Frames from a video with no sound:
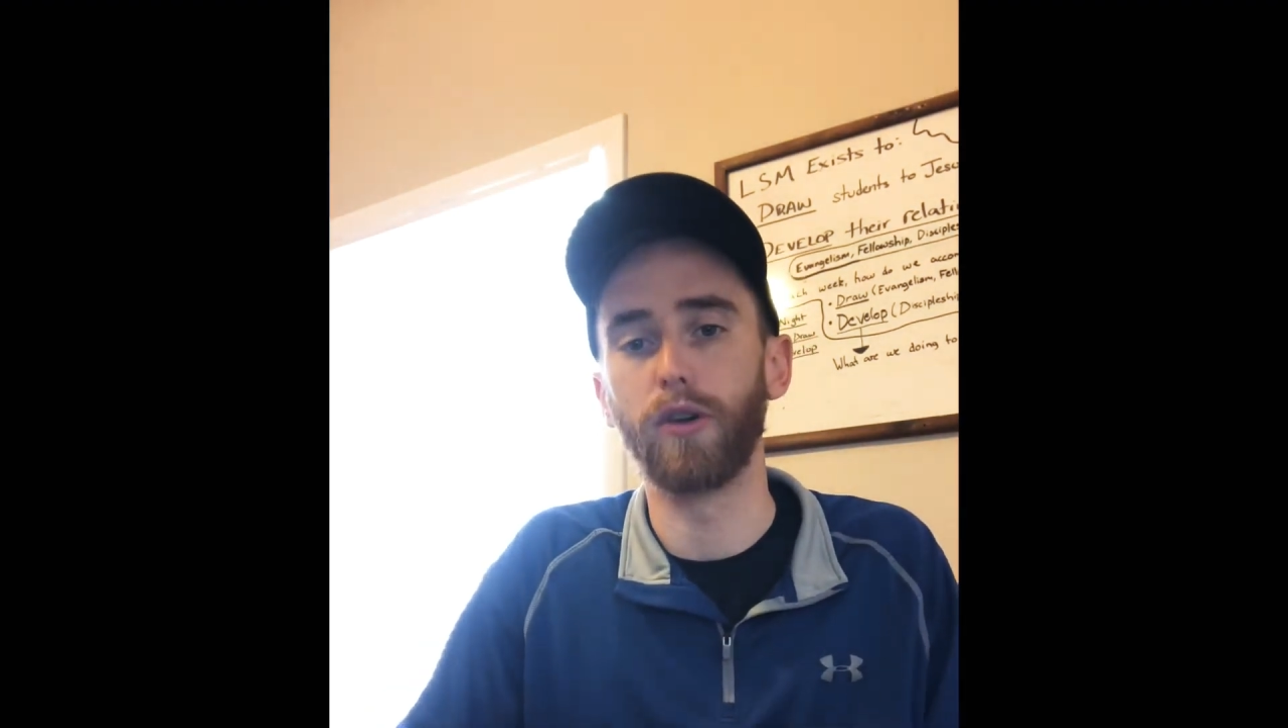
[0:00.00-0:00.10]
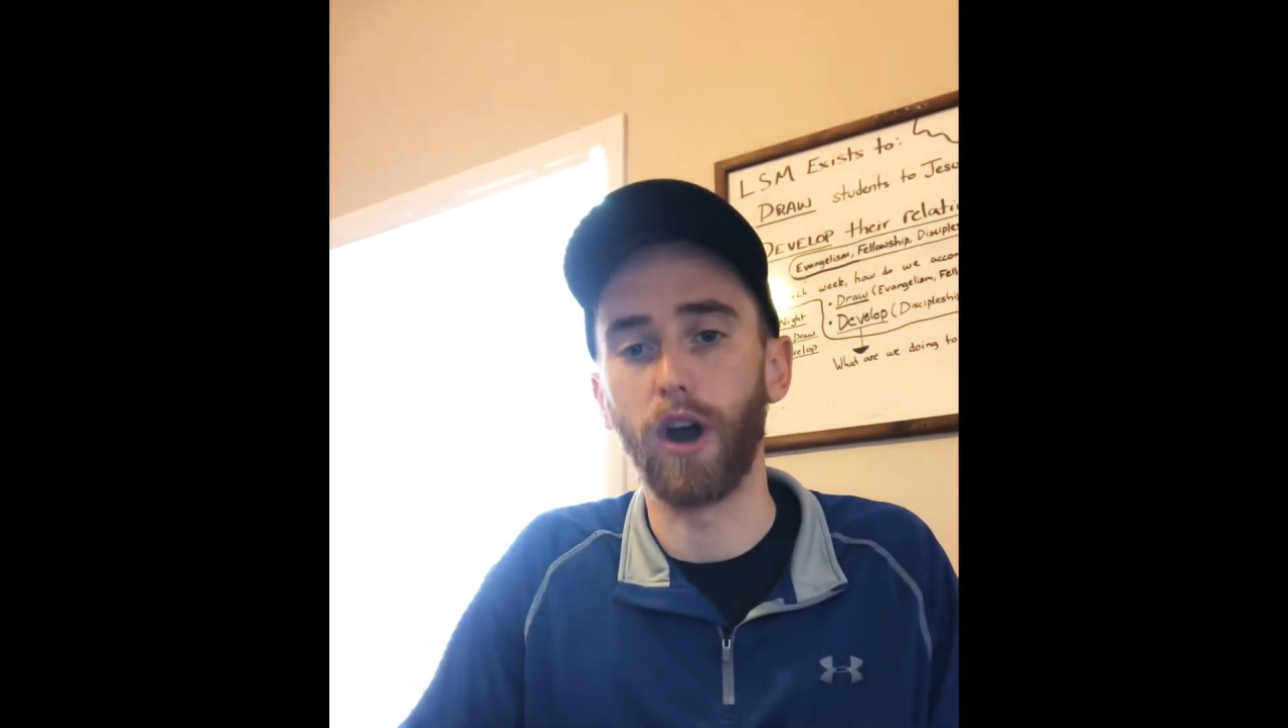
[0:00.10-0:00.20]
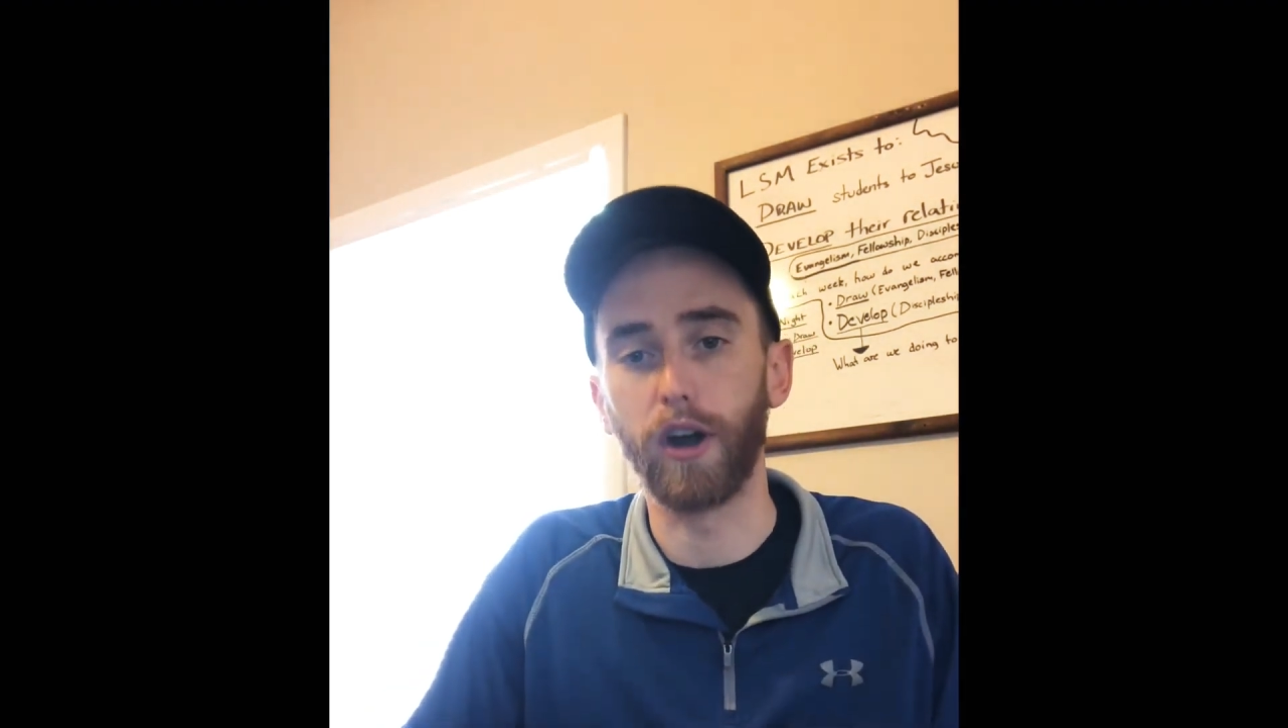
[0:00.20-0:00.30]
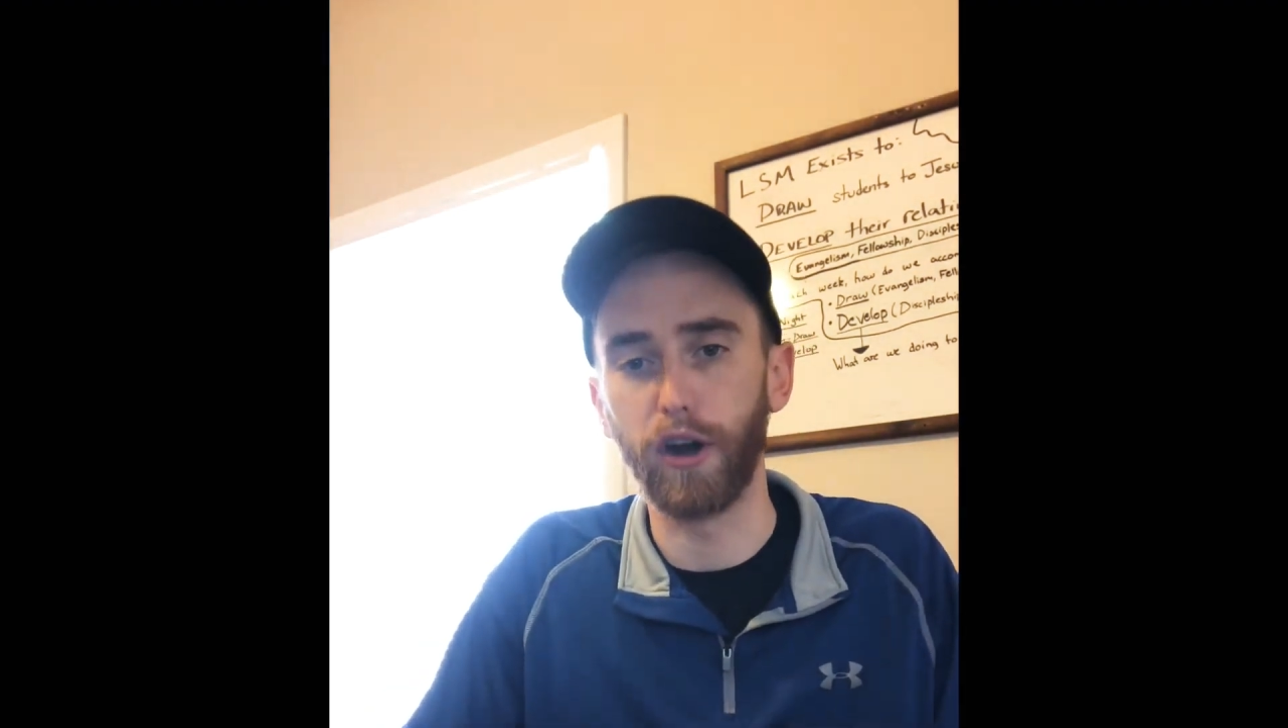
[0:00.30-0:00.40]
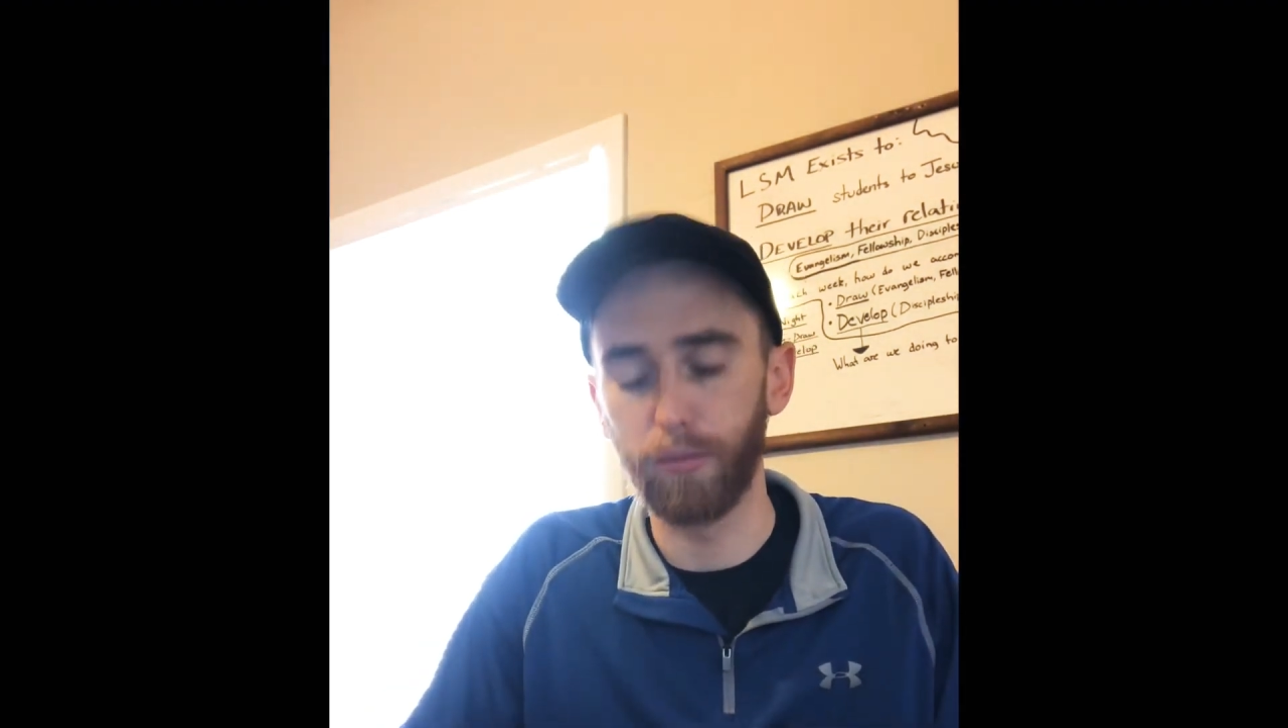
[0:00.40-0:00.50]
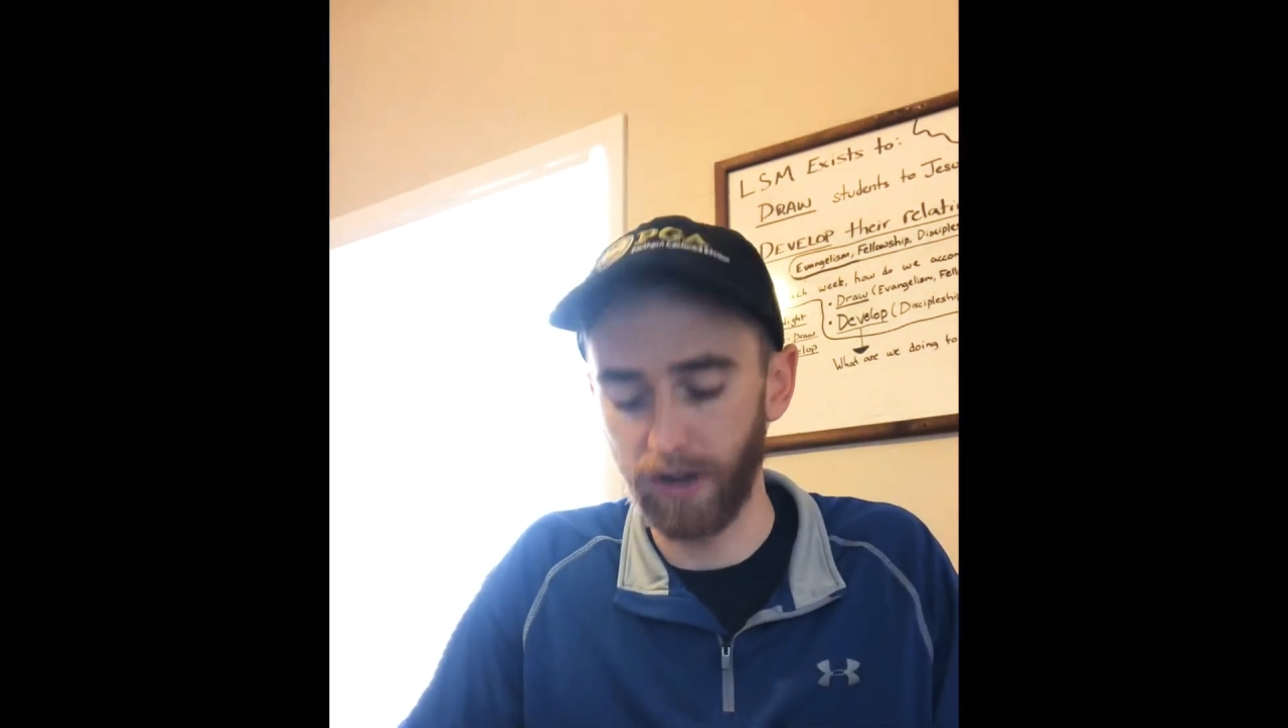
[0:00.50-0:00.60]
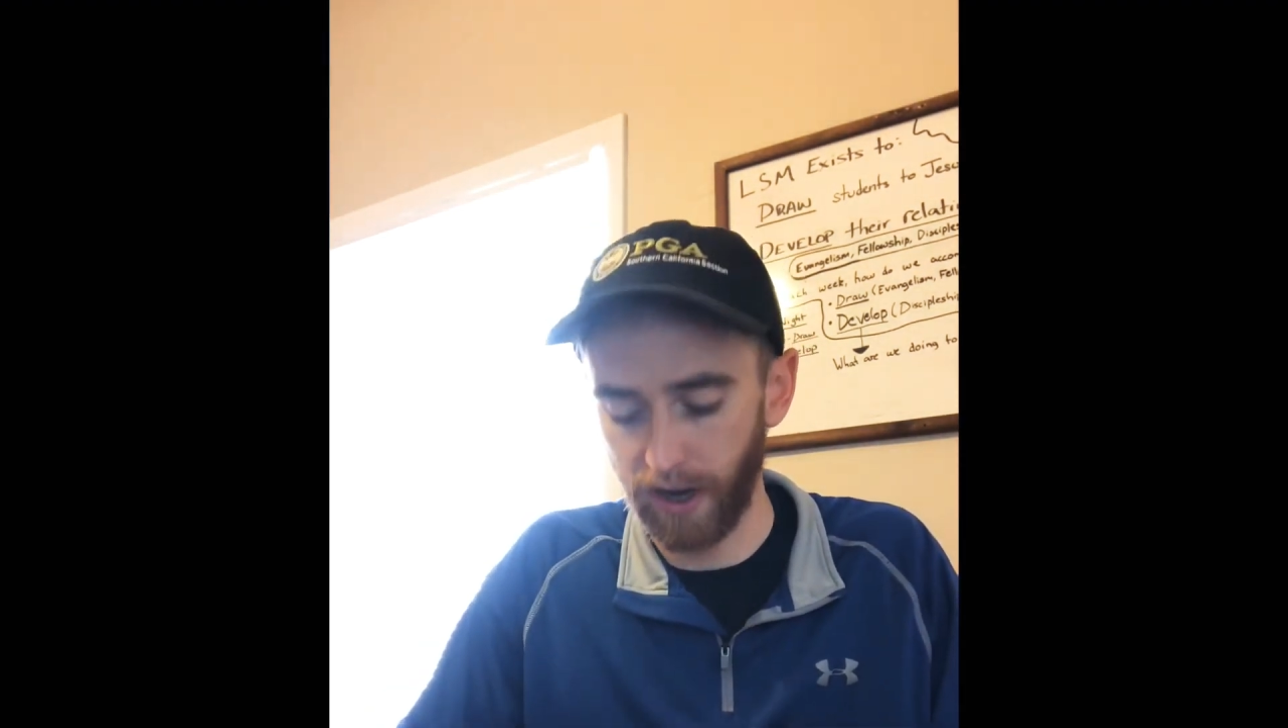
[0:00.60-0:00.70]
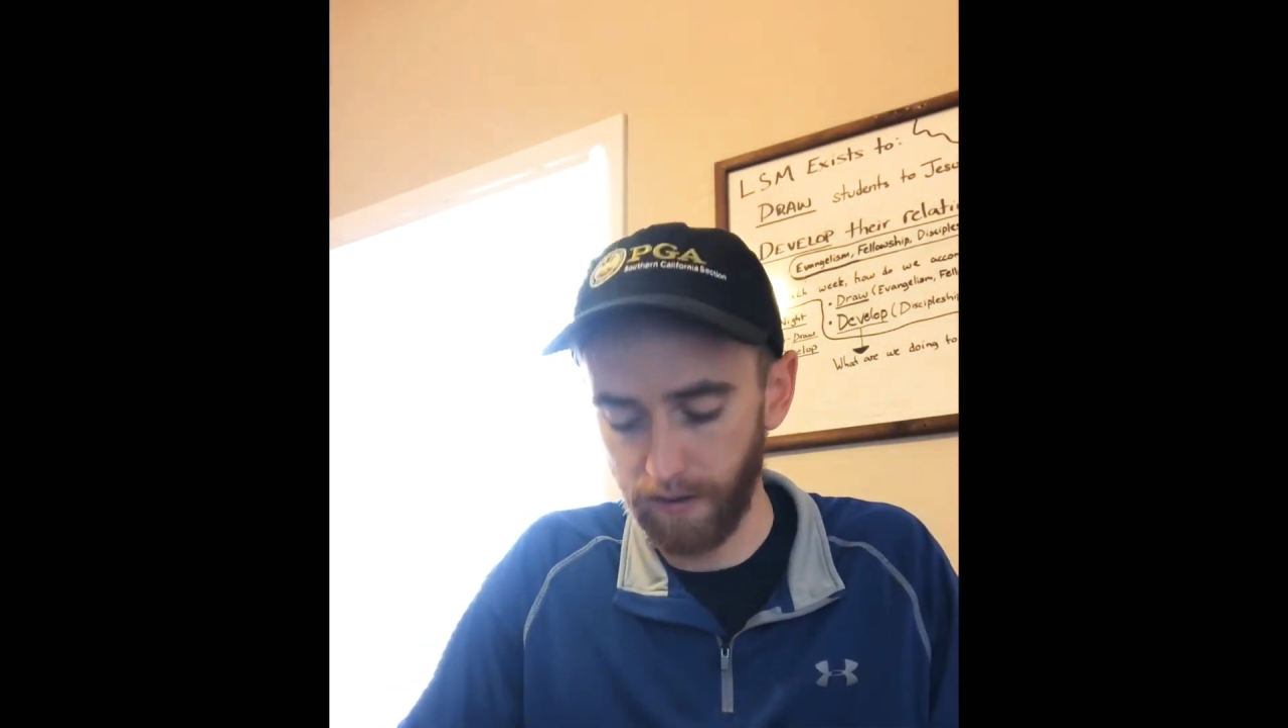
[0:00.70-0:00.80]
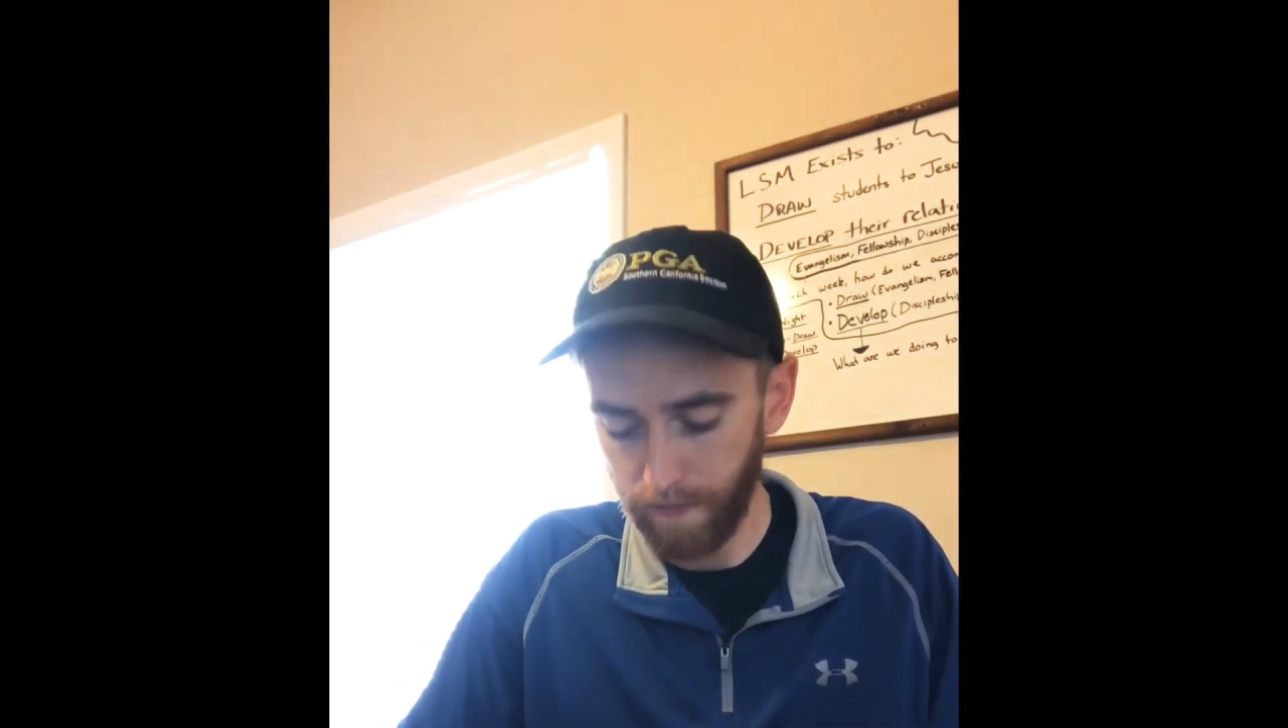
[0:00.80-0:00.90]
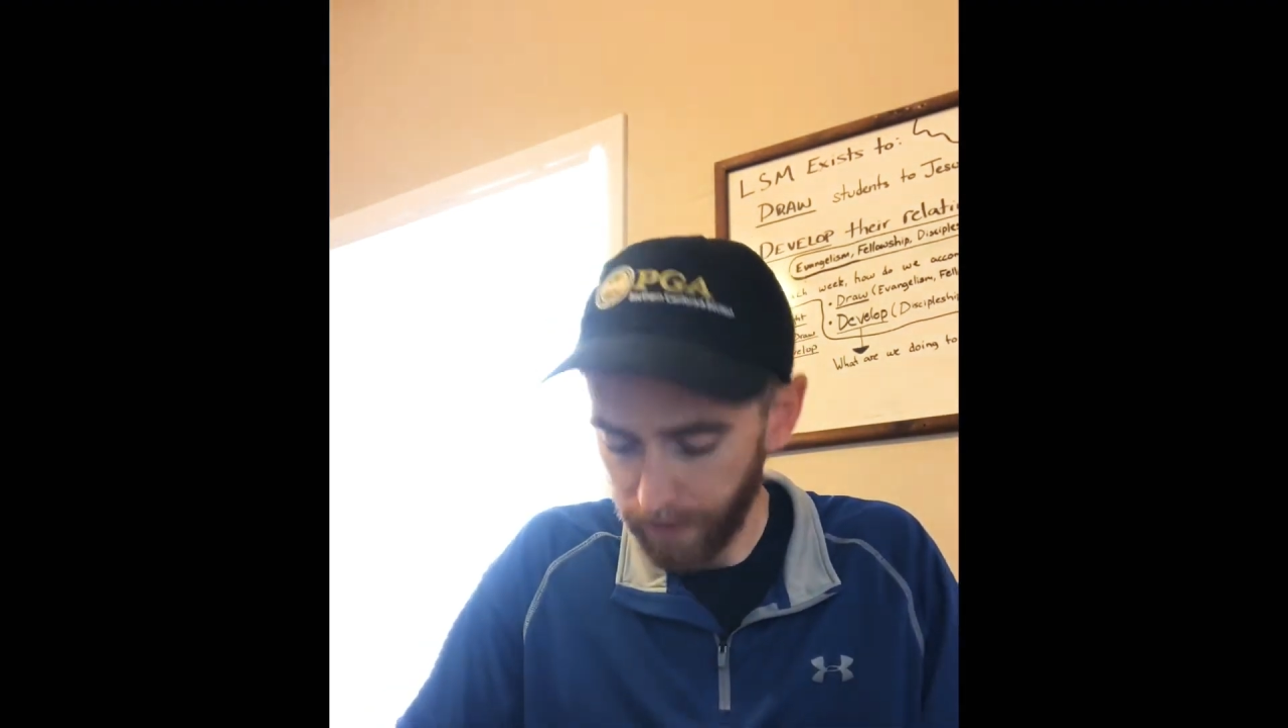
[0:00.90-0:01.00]
cargo
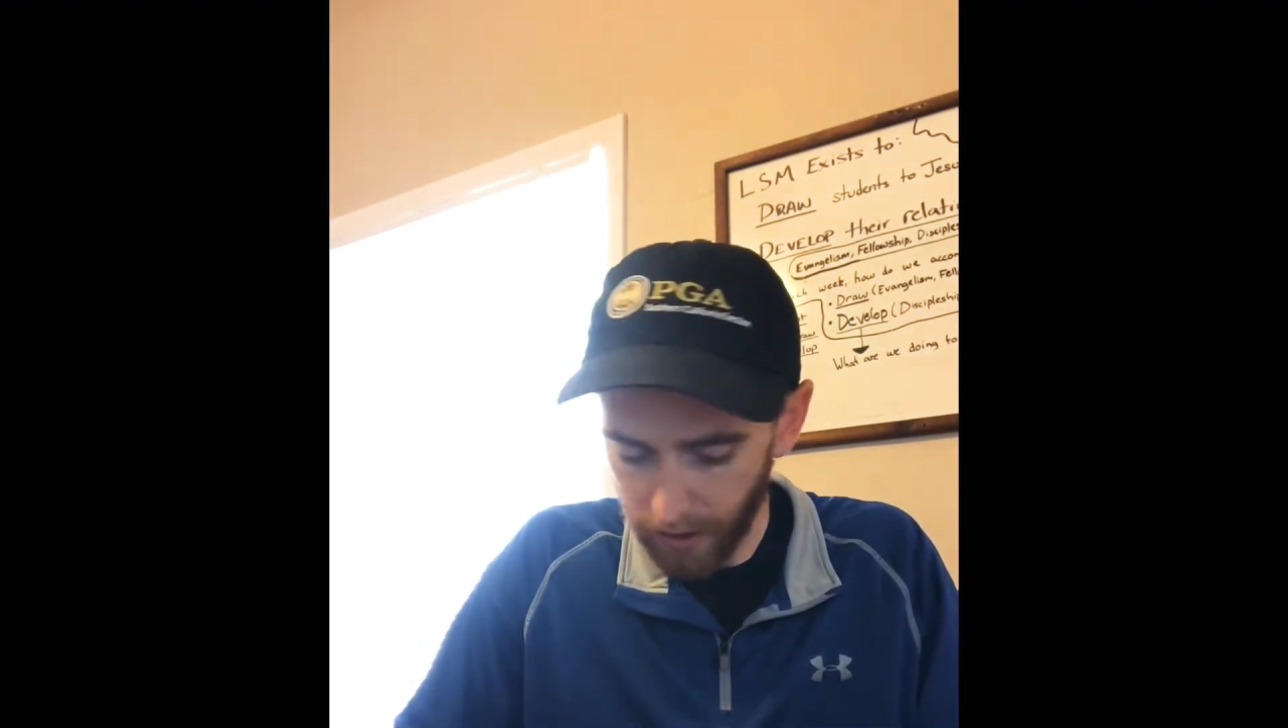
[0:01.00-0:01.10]
plane